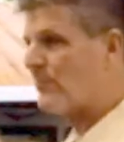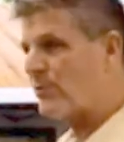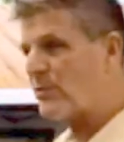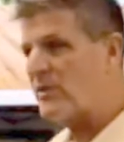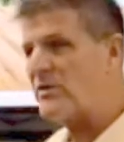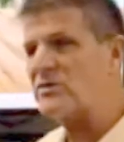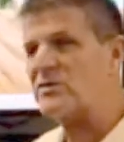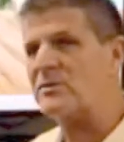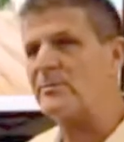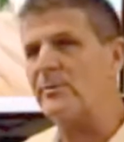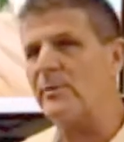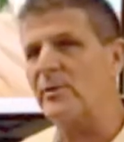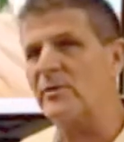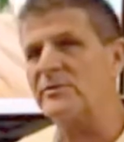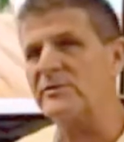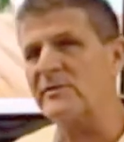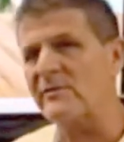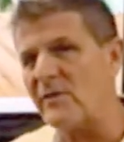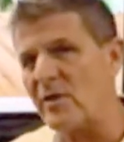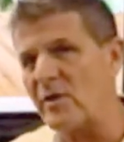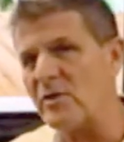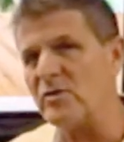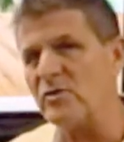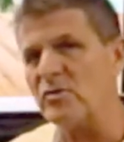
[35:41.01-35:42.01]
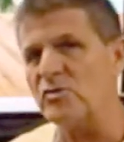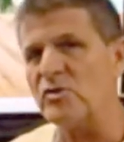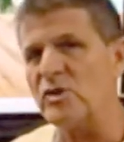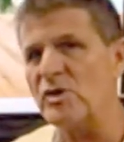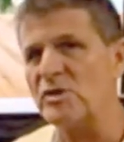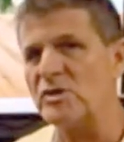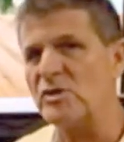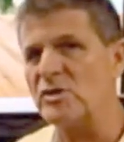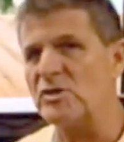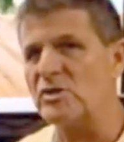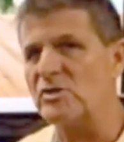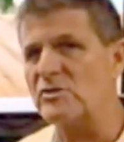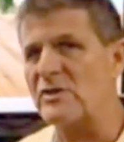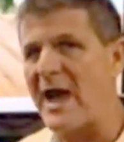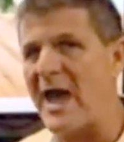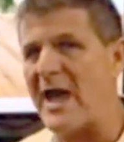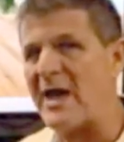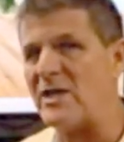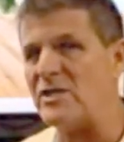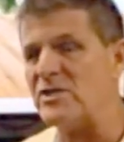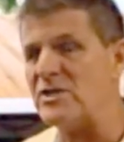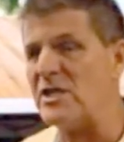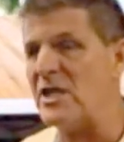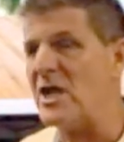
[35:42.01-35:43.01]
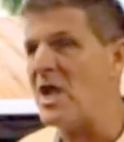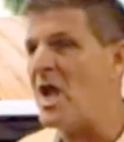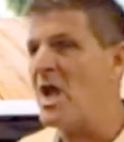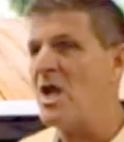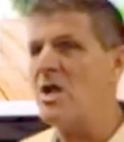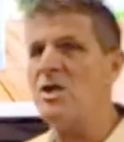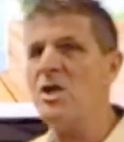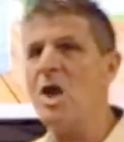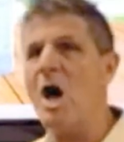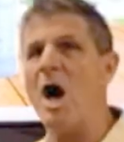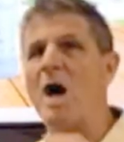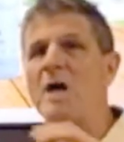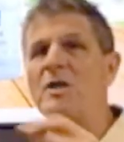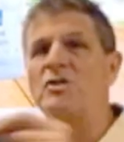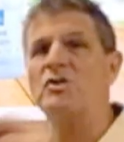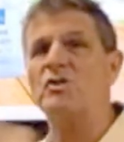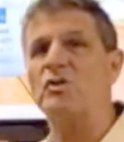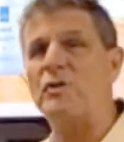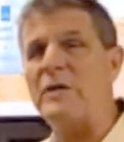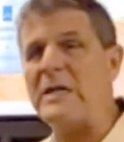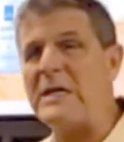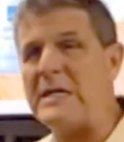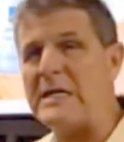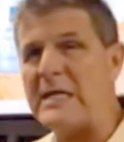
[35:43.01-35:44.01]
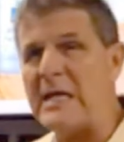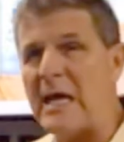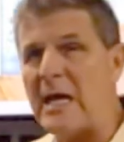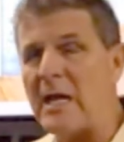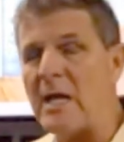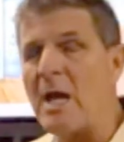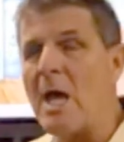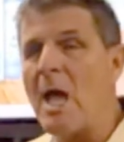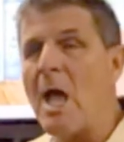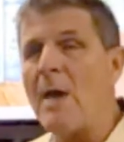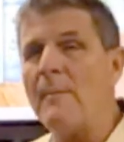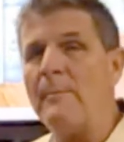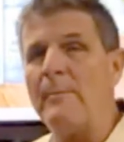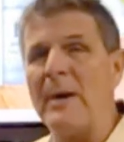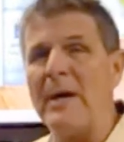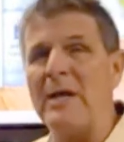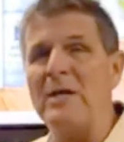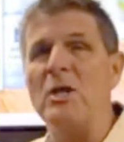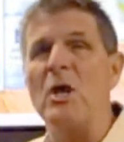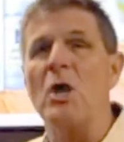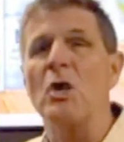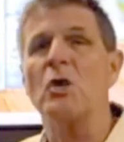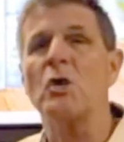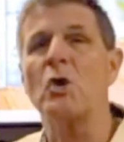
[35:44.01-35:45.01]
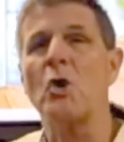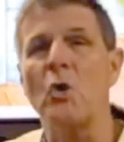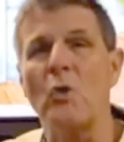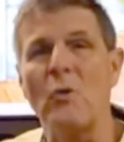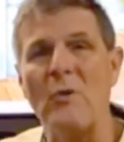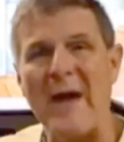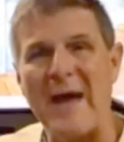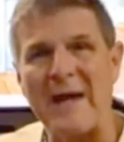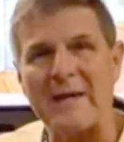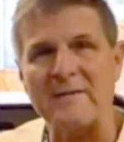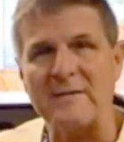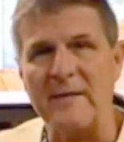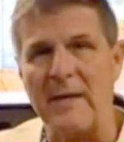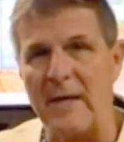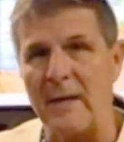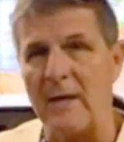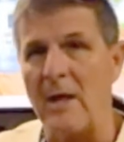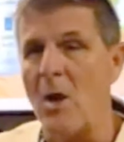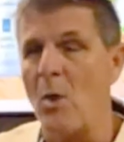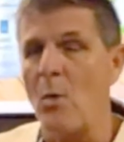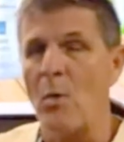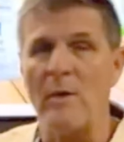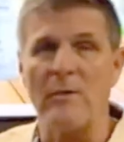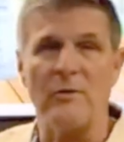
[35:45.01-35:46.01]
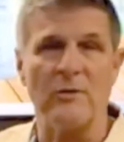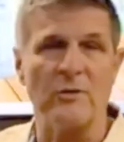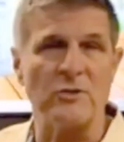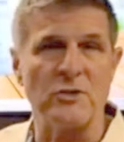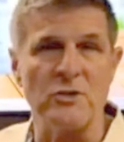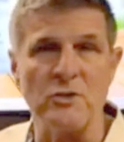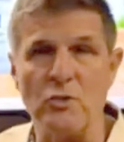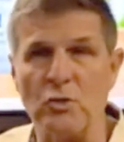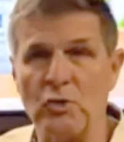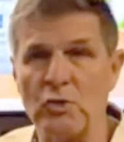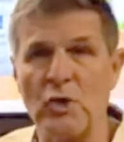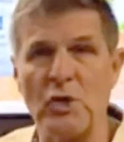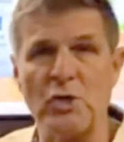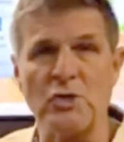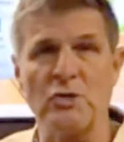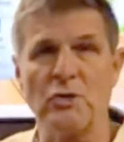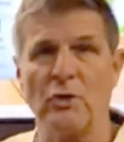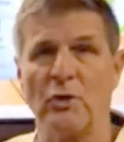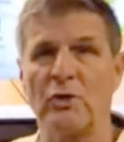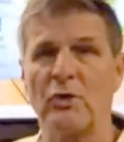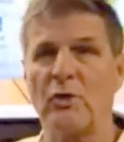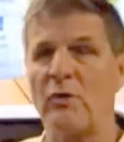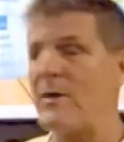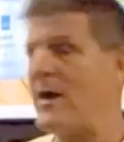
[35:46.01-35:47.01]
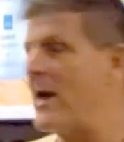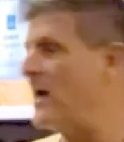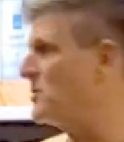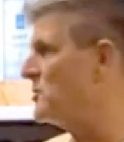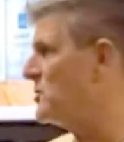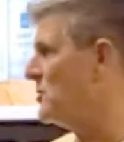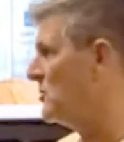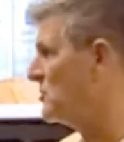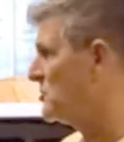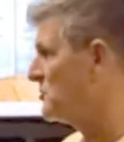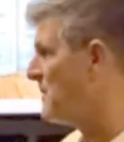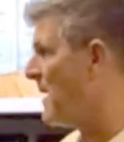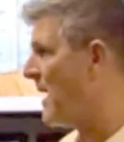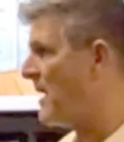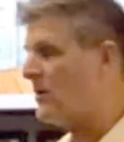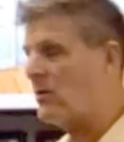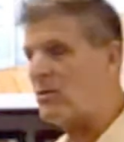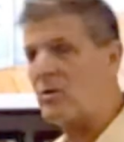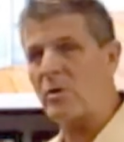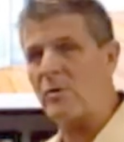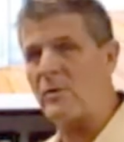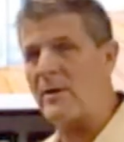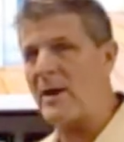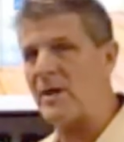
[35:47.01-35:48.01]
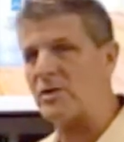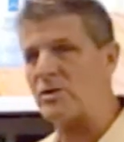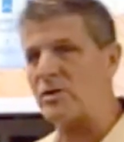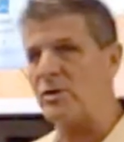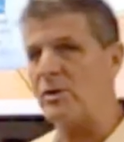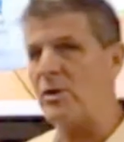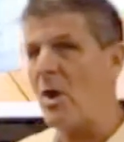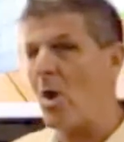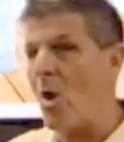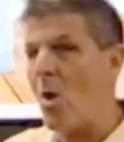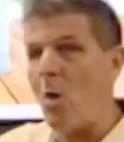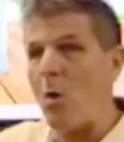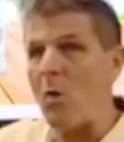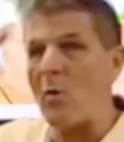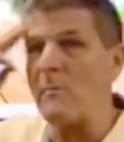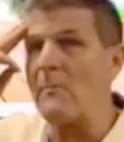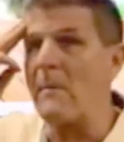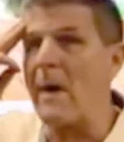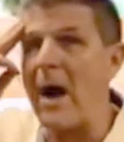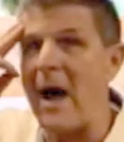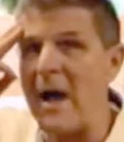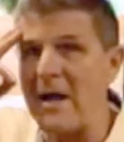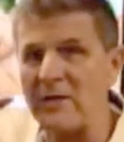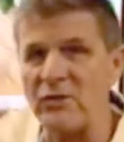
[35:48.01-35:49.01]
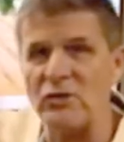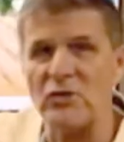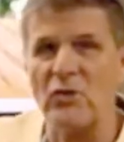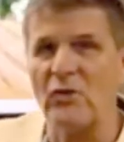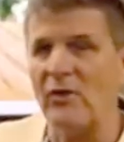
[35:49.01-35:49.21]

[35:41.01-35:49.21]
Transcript: principles of our nutrition strategy. Not treating, but correcting, whether it's nutritional correction or spinal correction or mind